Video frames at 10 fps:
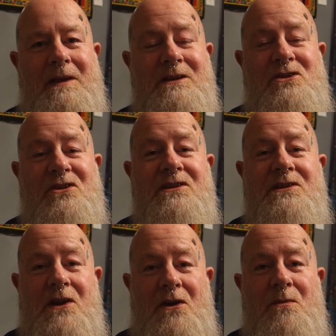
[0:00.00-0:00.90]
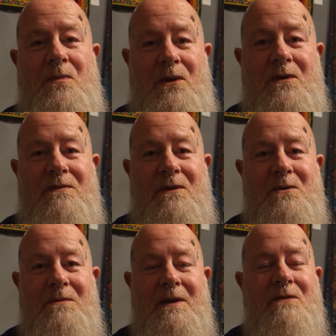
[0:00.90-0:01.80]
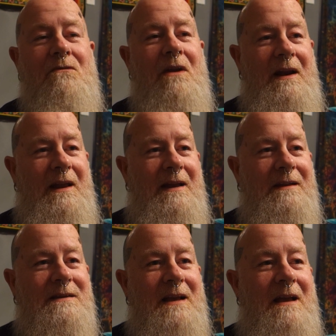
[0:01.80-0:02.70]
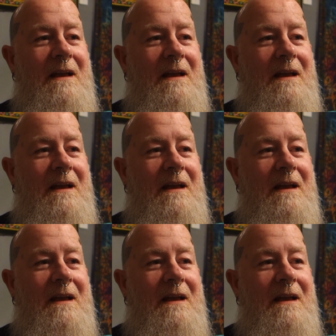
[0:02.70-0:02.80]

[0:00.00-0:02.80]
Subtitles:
it's just so beautiful. It really is.